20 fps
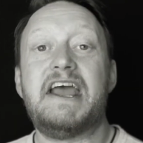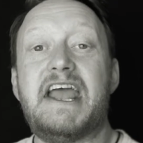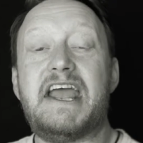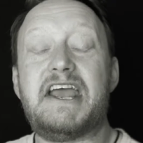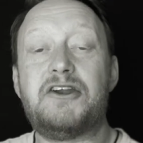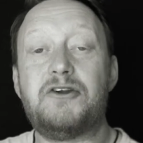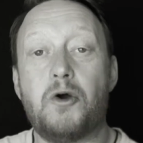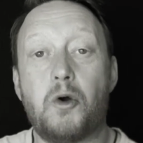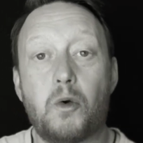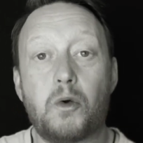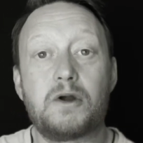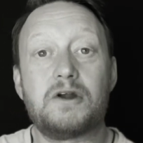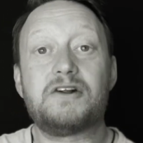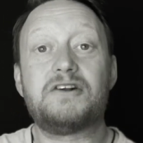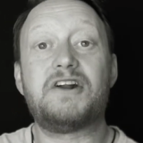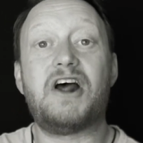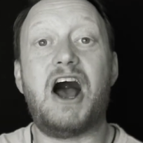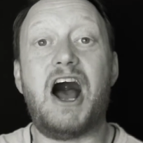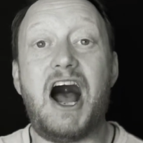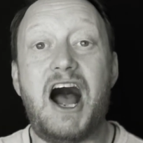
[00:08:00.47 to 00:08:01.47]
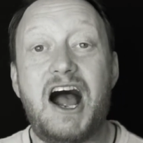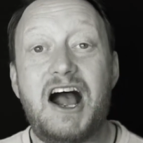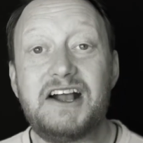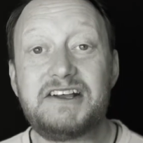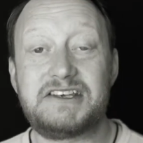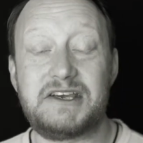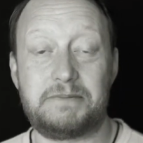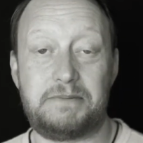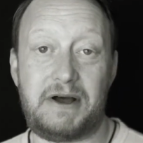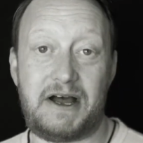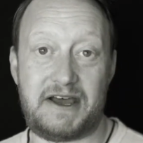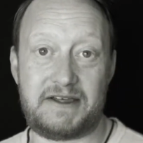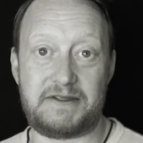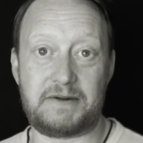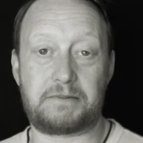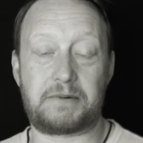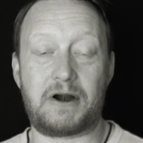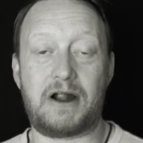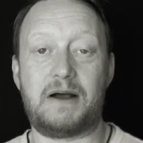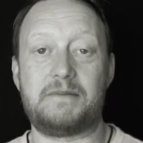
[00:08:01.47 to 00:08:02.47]
In order to occupy
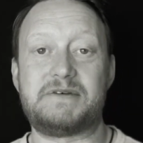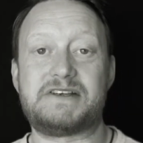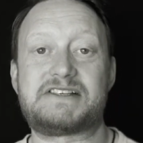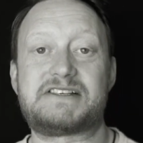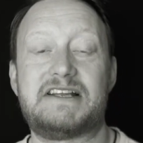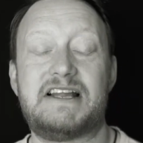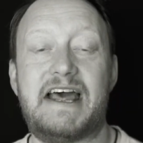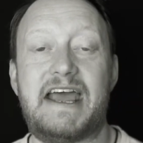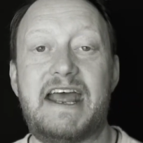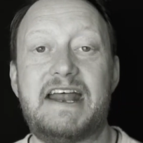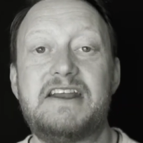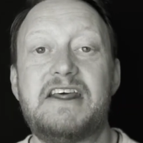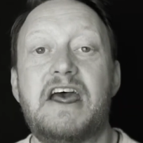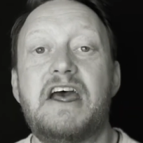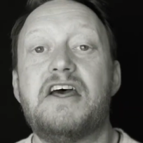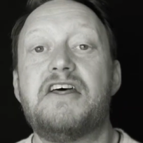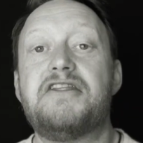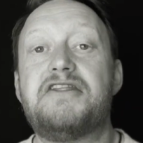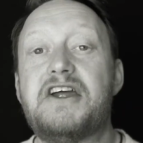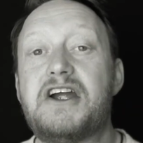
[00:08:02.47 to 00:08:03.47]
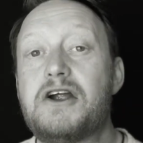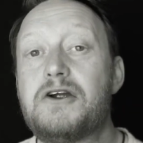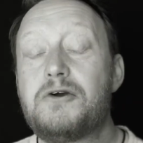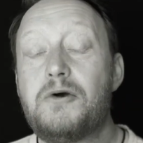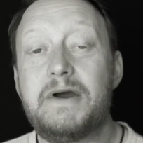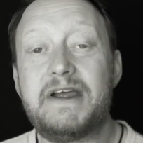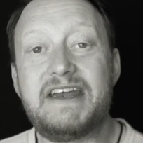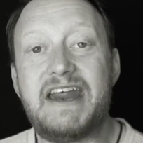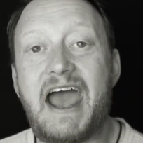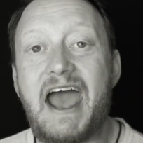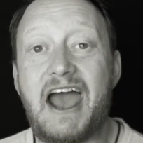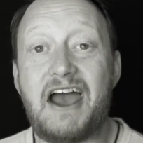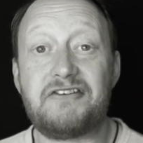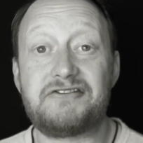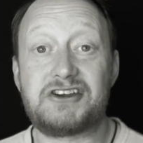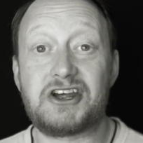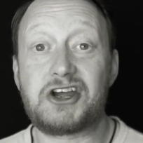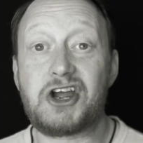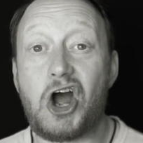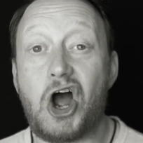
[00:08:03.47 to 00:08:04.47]
the promised land, they're going to
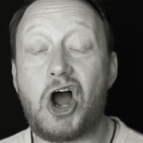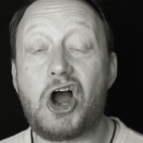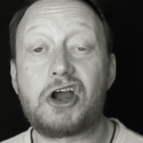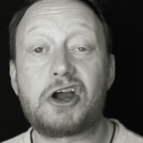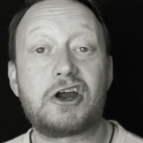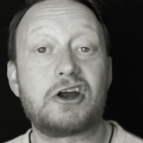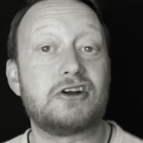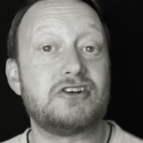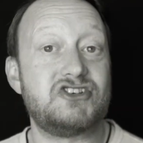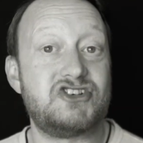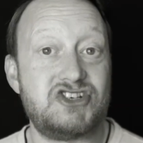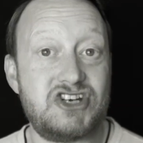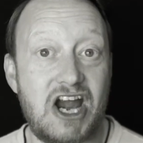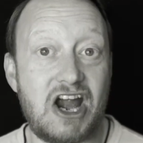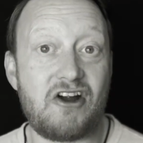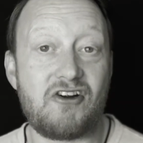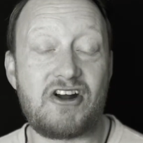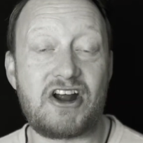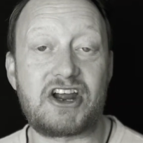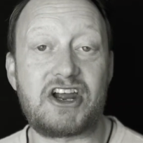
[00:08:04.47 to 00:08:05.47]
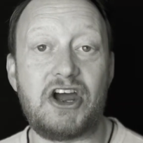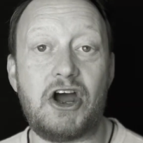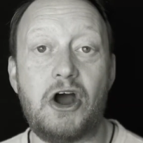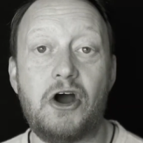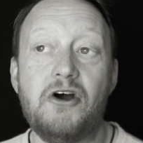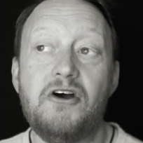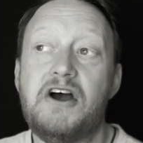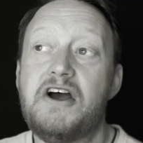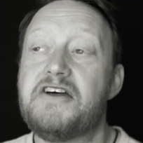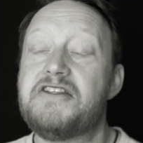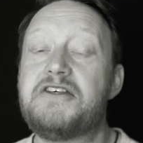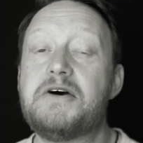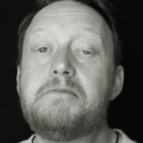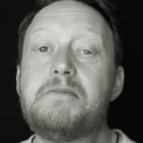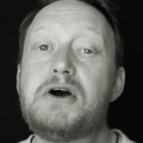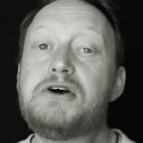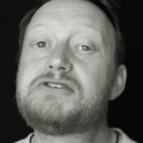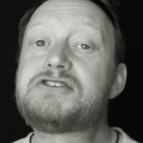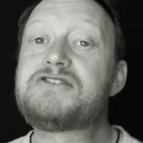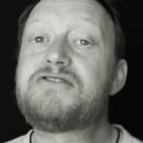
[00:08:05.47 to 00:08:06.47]
have to conquer Jericho, the
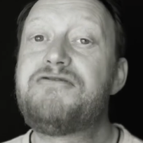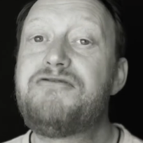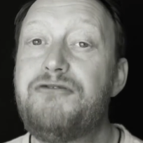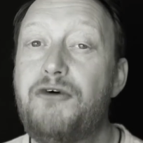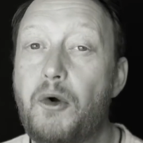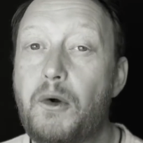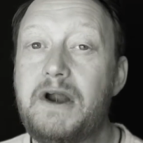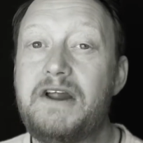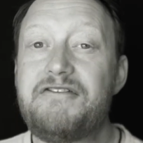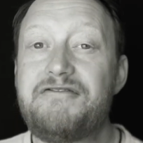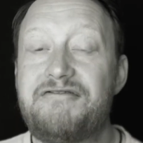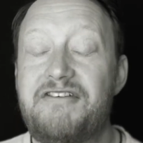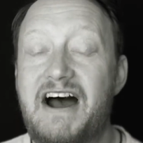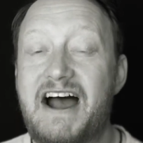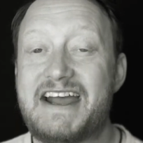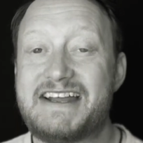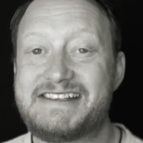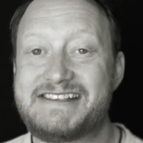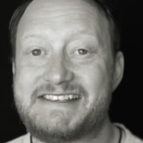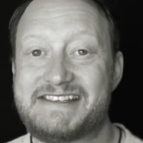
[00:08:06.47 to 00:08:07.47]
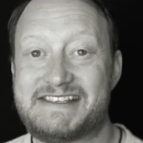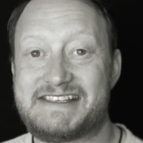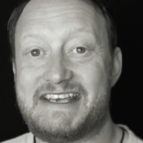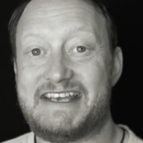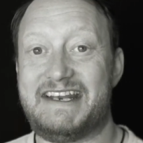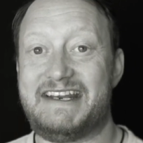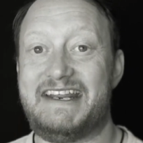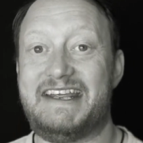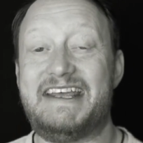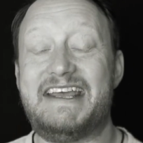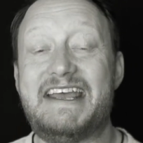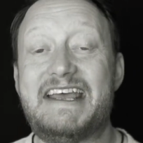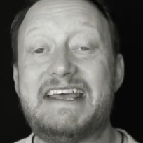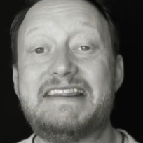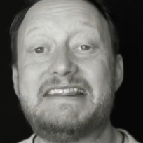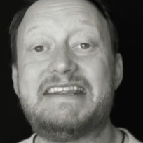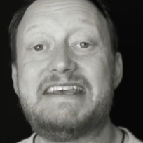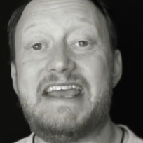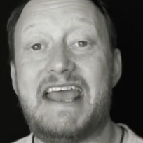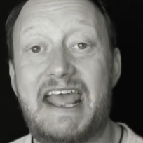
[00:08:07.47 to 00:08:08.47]
most fortified city
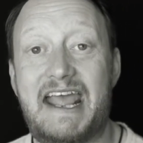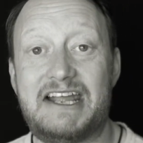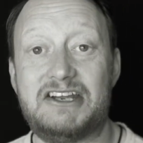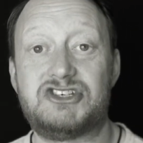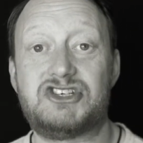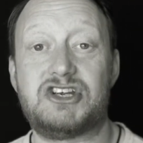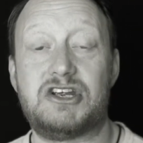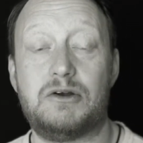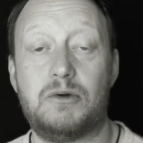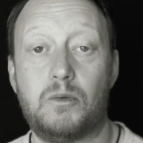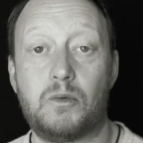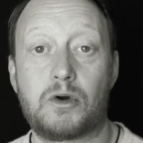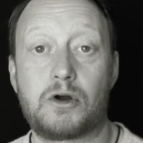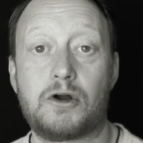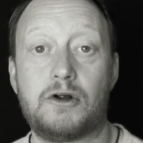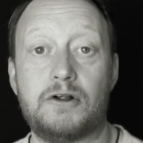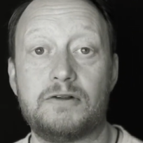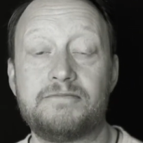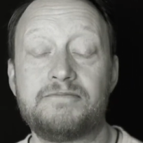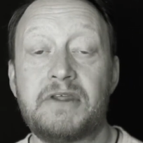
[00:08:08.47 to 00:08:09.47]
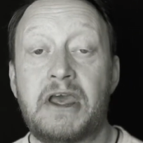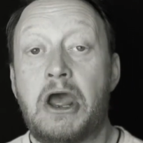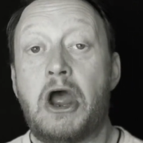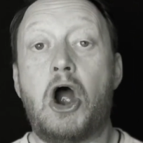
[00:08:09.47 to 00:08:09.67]
in the ancient world.